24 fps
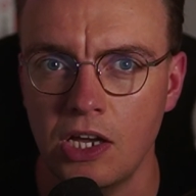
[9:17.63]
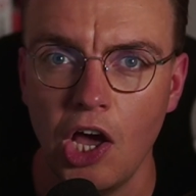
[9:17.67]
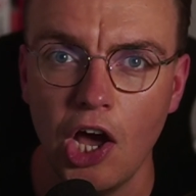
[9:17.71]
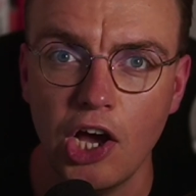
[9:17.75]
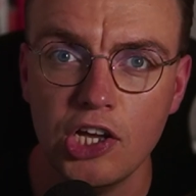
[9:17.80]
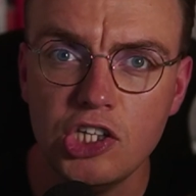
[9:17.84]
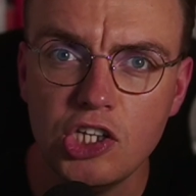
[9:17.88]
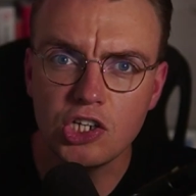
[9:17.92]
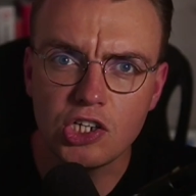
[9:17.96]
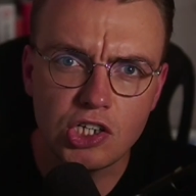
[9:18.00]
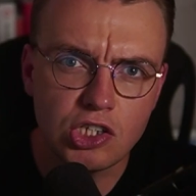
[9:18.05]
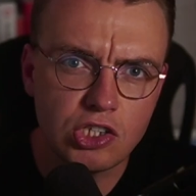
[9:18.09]

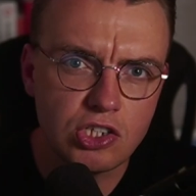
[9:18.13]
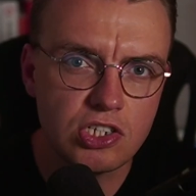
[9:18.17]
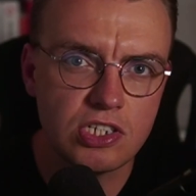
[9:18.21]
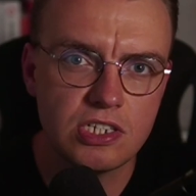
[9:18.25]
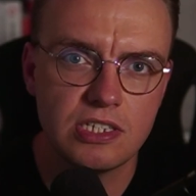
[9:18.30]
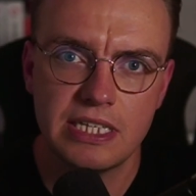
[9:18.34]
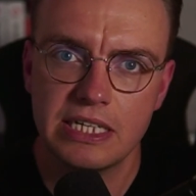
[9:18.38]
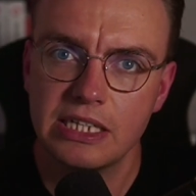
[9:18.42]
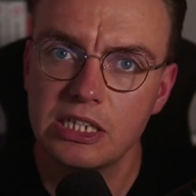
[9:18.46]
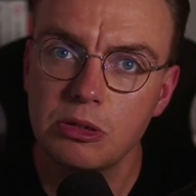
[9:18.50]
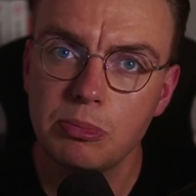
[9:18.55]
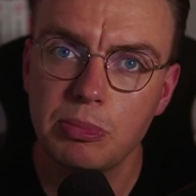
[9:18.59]
And you can
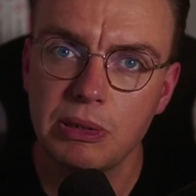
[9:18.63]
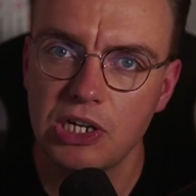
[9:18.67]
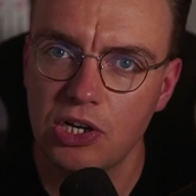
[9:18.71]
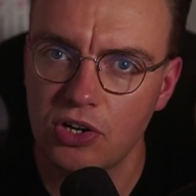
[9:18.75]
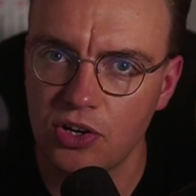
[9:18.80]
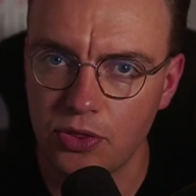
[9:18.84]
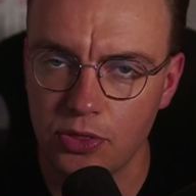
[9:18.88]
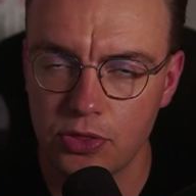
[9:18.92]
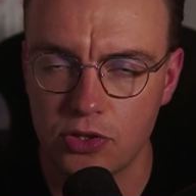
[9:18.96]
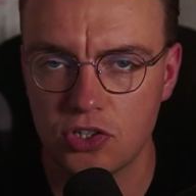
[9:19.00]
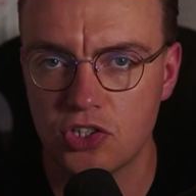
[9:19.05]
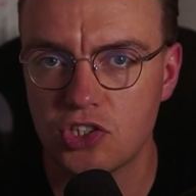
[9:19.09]
still be
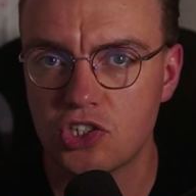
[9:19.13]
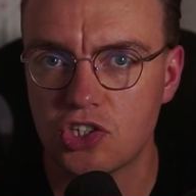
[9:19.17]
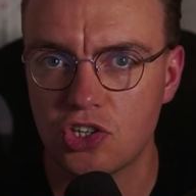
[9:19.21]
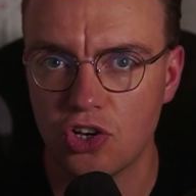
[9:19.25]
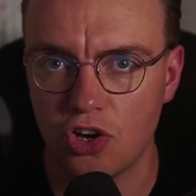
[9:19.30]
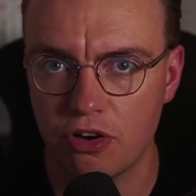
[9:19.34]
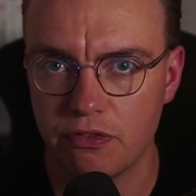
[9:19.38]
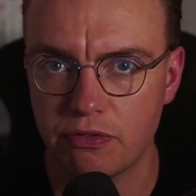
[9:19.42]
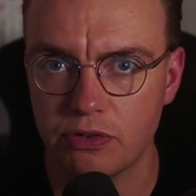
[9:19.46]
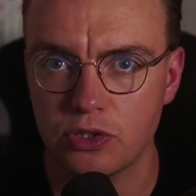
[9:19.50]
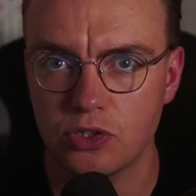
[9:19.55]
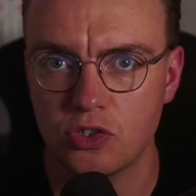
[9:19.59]
on the
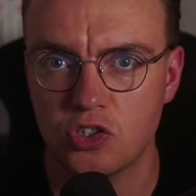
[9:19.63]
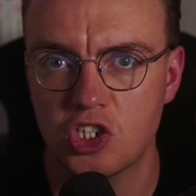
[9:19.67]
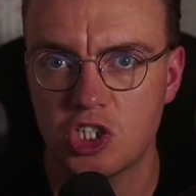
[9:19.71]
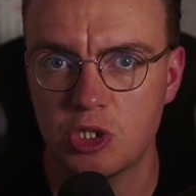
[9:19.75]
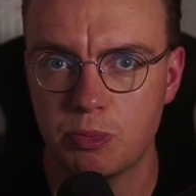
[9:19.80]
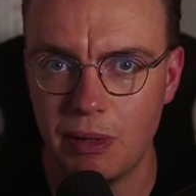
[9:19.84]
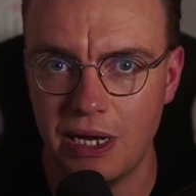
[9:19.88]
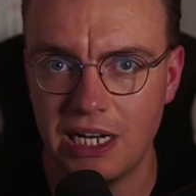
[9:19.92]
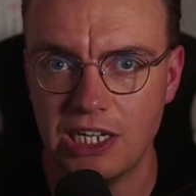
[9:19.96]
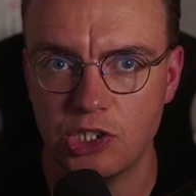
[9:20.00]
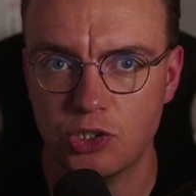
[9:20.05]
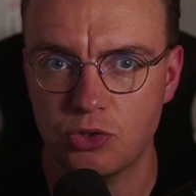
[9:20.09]
serverless
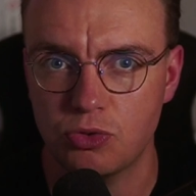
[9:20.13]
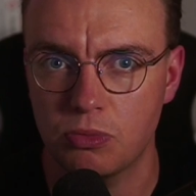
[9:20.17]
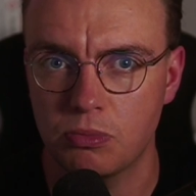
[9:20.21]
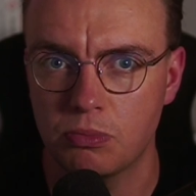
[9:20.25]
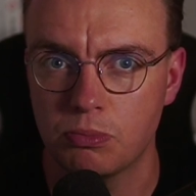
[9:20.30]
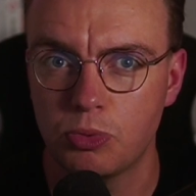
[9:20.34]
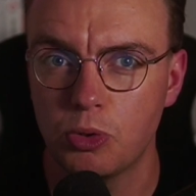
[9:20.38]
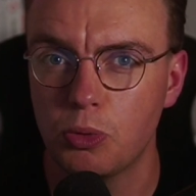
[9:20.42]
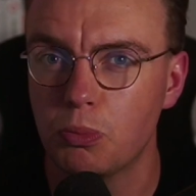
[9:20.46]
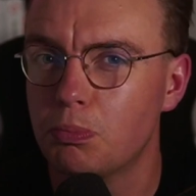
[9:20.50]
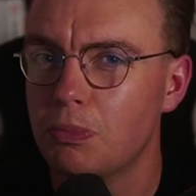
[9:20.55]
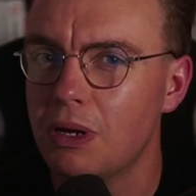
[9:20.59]
spectrum,
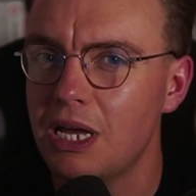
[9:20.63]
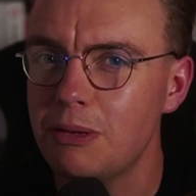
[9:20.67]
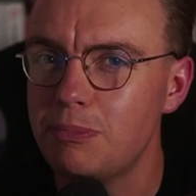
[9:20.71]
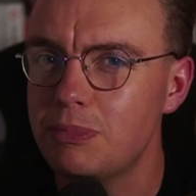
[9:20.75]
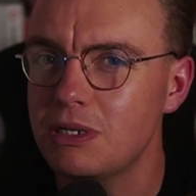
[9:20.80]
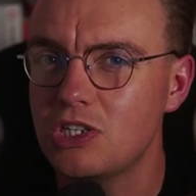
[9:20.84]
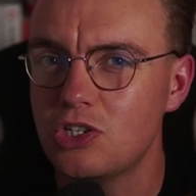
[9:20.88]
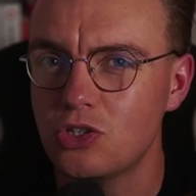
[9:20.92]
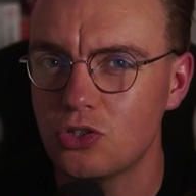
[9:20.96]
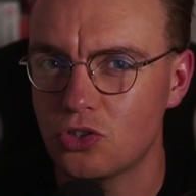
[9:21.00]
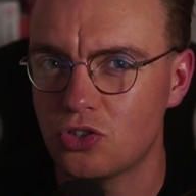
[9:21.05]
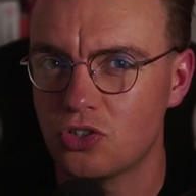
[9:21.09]
but
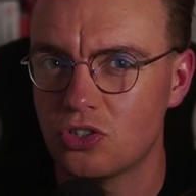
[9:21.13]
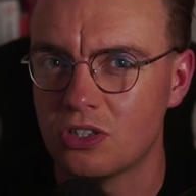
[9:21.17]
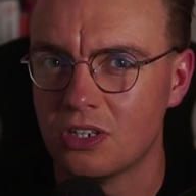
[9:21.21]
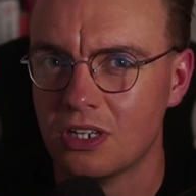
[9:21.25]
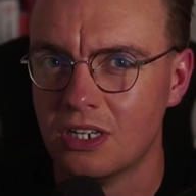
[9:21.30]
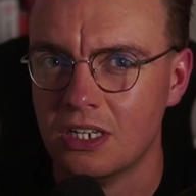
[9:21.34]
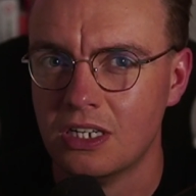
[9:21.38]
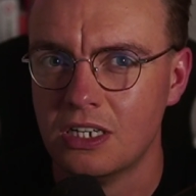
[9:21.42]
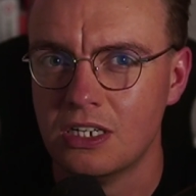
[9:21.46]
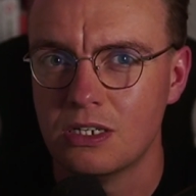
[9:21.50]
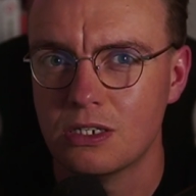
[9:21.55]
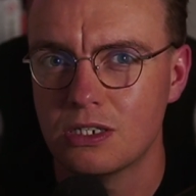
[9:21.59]
maybe just
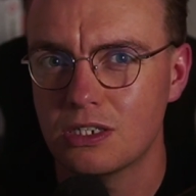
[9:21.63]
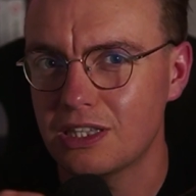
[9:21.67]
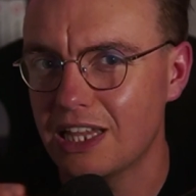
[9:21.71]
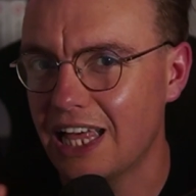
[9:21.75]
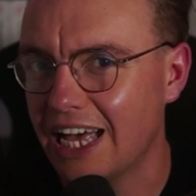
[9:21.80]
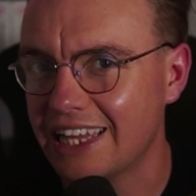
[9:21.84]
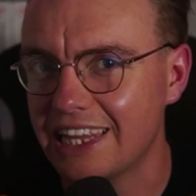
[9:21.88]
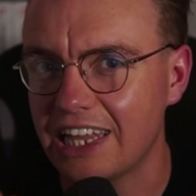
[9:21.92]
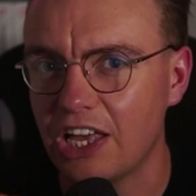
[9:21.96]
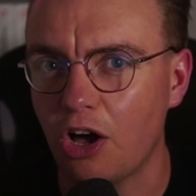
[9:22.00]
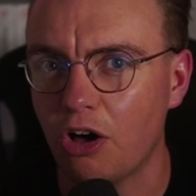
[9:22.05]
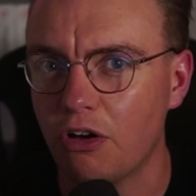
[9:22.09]

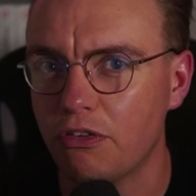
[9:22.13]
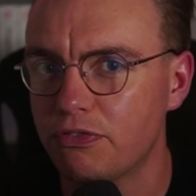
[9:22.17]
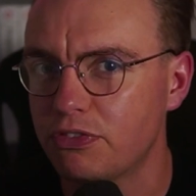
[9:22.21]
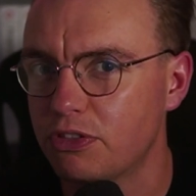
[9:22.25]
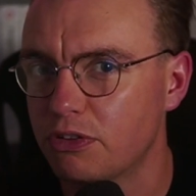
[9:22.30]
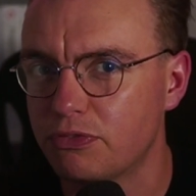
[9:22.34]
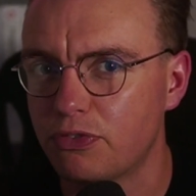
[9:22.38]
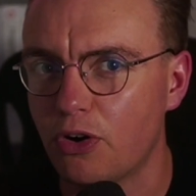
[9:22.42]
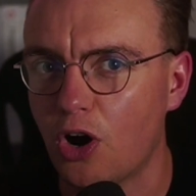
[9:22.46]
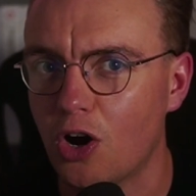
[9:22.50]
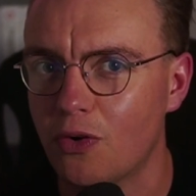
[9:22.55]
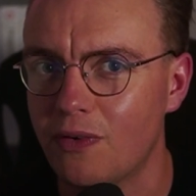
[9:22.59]
slightly off the
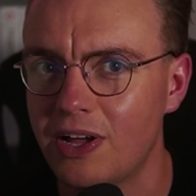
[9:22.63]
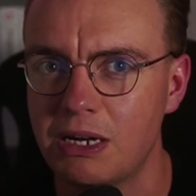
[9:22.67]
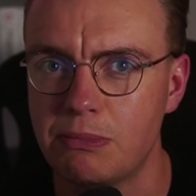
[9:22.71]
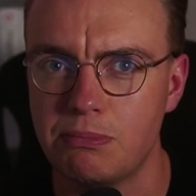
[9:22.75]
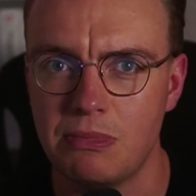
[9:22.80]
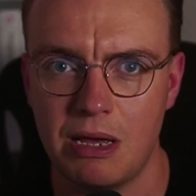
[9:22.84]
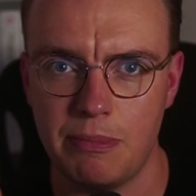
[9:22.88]
far end.